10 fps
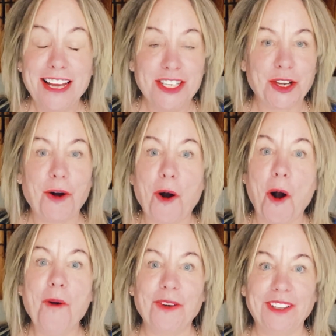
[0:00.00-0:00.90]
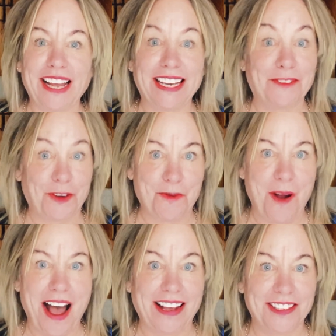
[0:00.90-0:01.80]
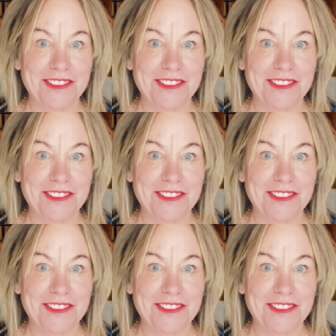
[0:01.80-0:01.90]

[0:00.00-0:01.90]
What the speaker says: to go overlanding for a while.